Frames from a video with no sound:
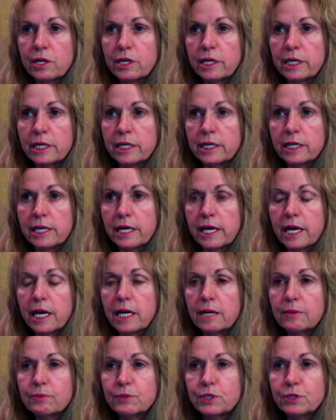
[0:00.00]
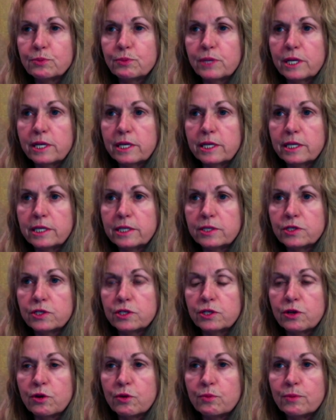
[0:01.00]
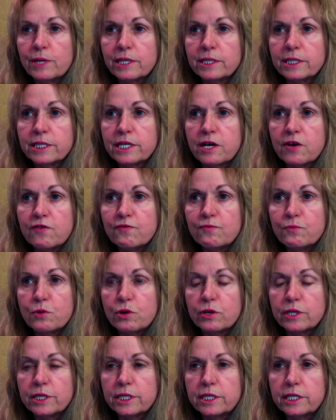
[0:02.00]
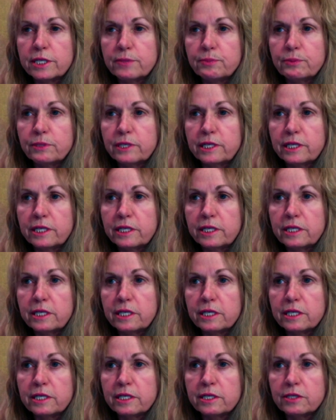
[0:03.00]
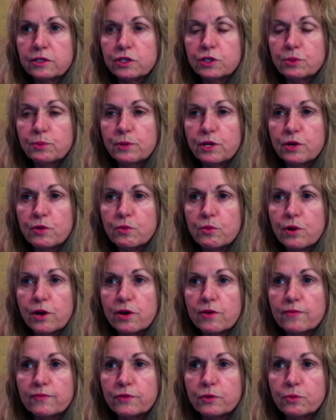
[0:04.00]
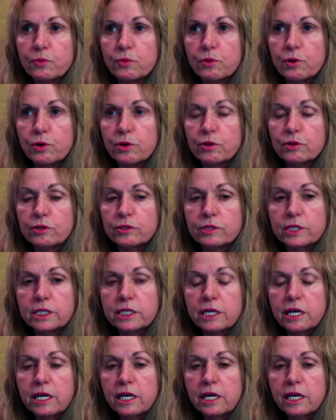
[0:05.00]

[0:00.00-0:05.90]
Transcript: It helps me to know myself more deeply and to be aware of the world.